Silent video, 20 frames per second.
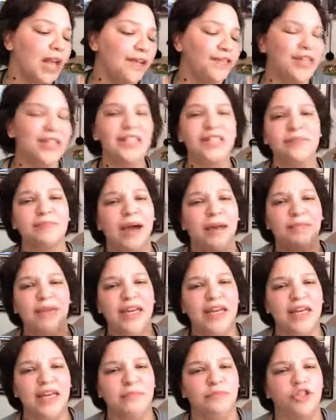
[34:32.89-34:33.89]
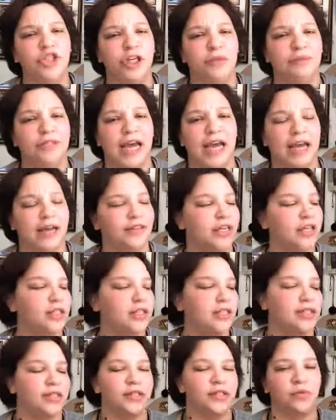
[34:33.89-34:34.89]
this is my mediumship deck.
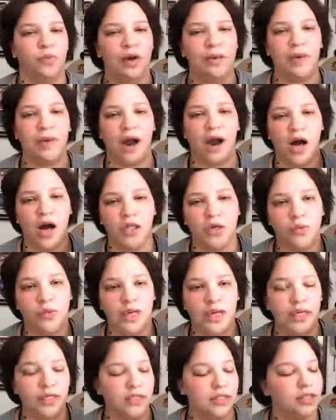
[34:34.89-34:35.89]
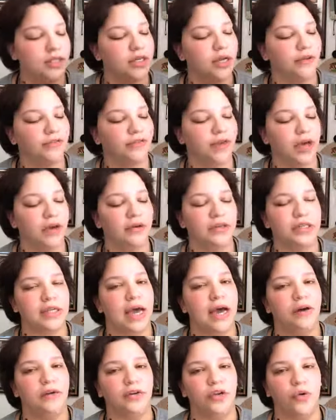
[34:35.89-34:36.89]
This is when my Halloween stuff goes
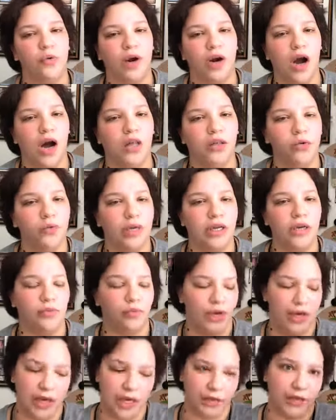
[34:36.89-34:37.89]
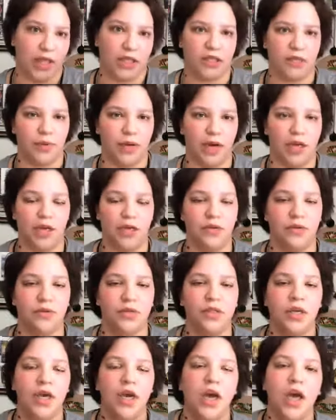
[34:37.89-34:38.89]
out and you want a Halloween reading, that's what I
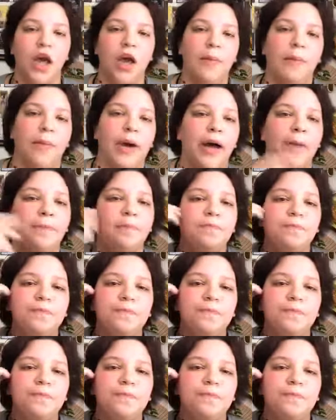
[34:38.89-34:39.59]
use. But